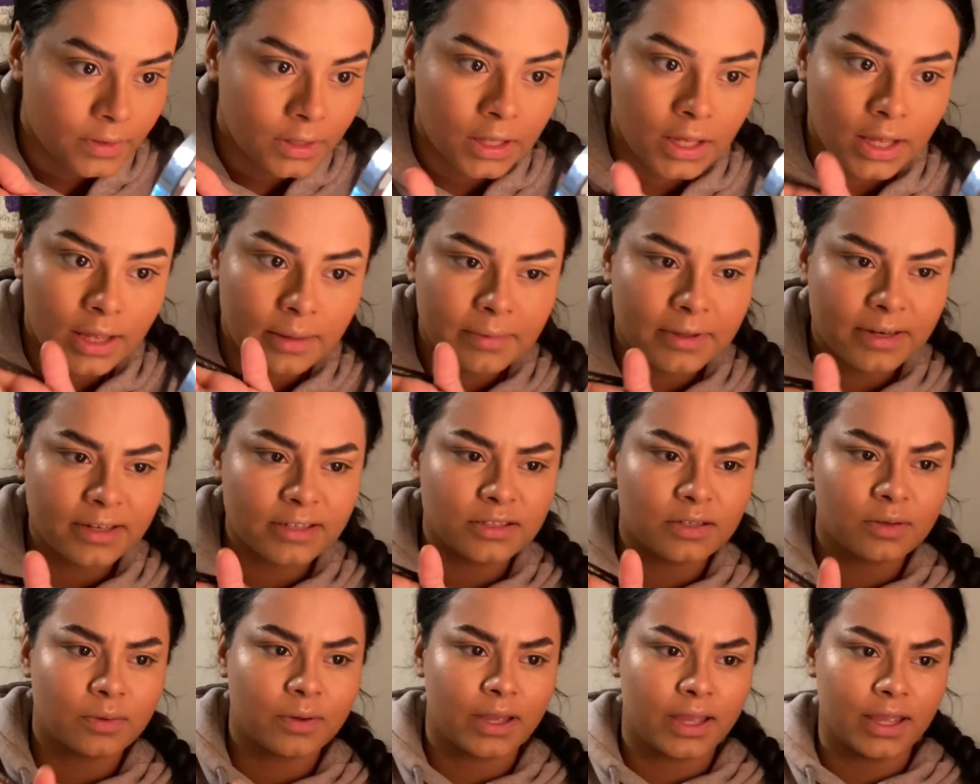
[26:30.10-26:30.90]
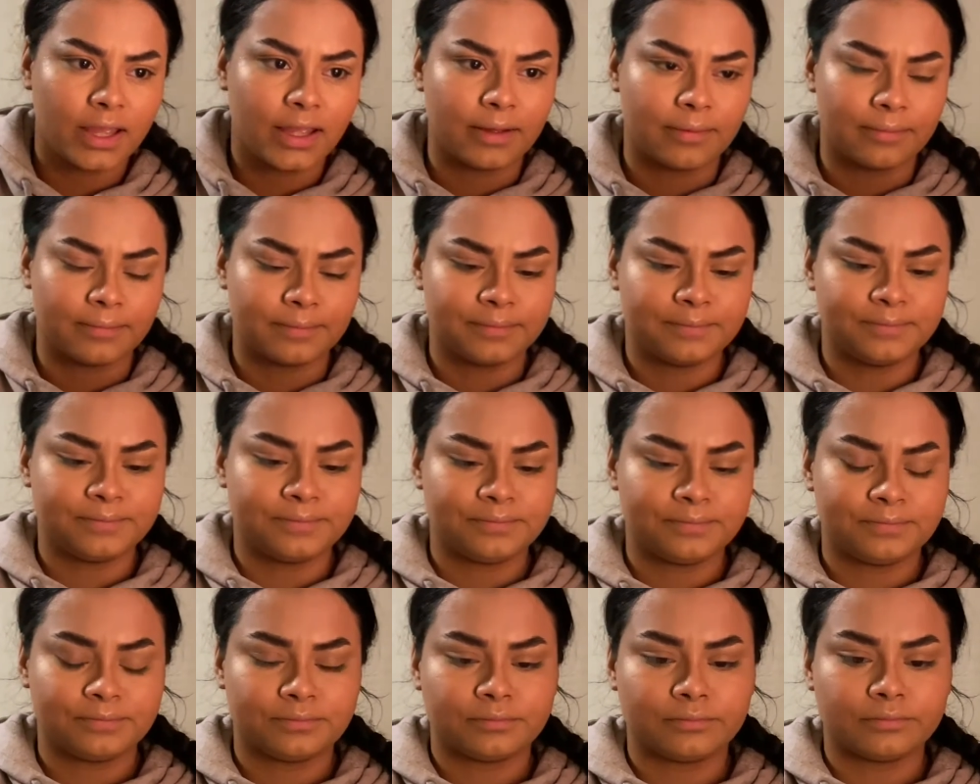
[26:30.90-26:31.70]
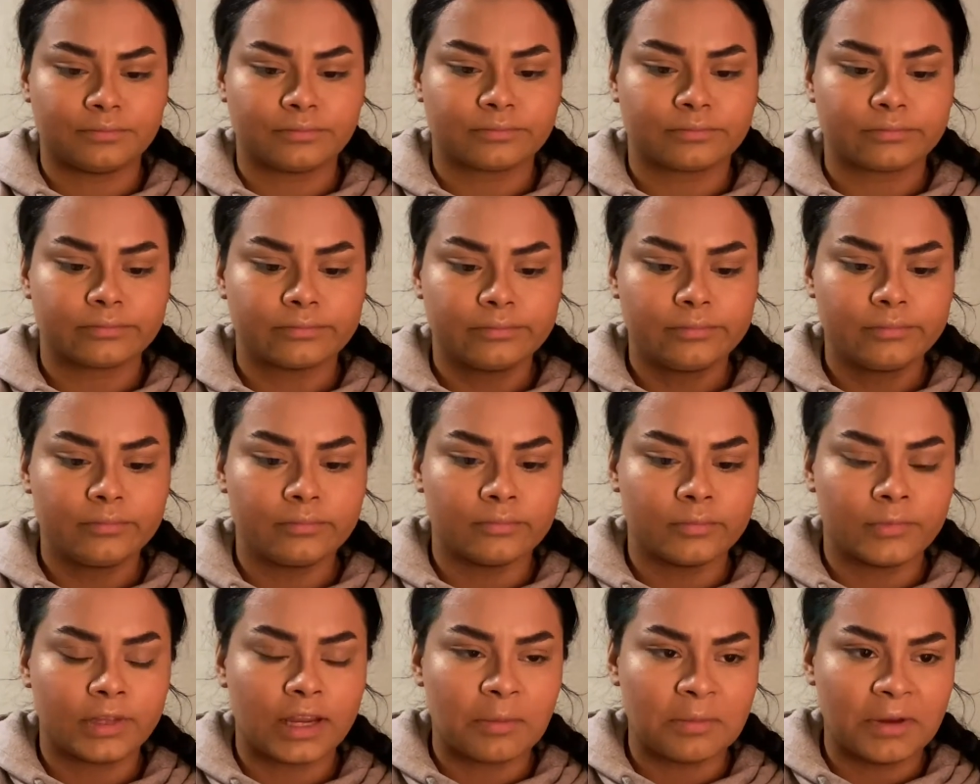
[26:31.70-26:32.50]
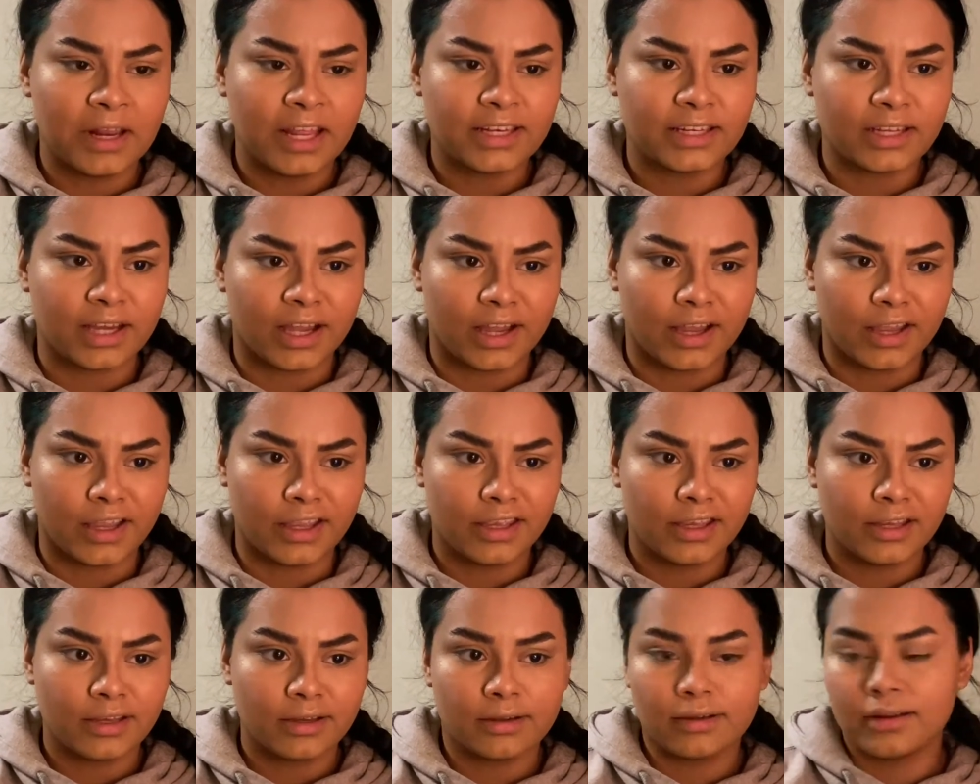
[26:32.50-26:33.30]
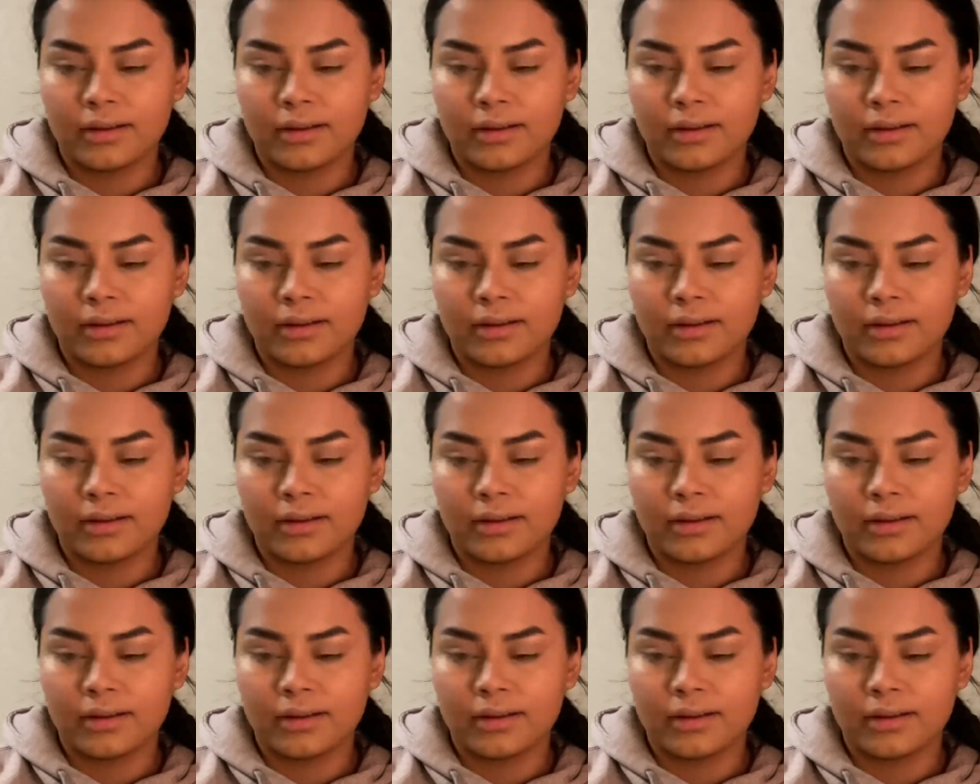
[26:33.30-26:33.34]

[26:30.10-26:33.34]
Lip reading: Hey, babe, it's okay. I'm not dying.